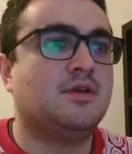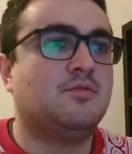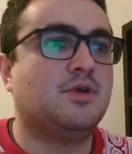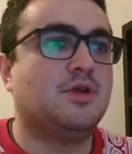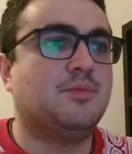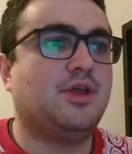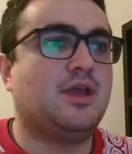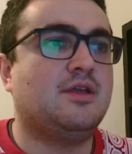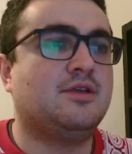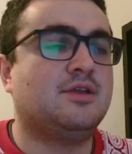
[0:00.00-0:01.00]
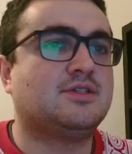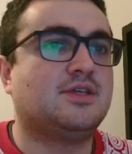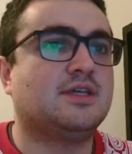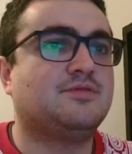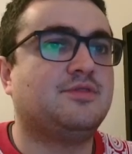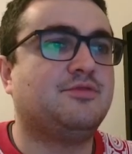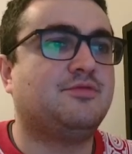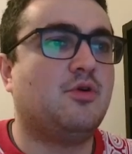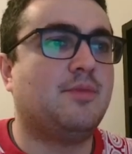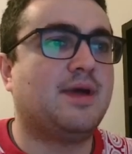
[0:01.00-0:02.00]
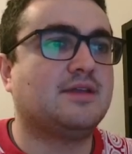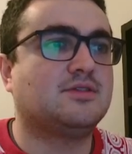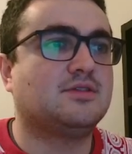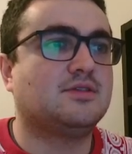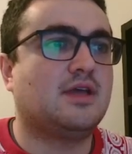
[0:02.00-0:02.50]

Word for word: We're going to put it in CSV format.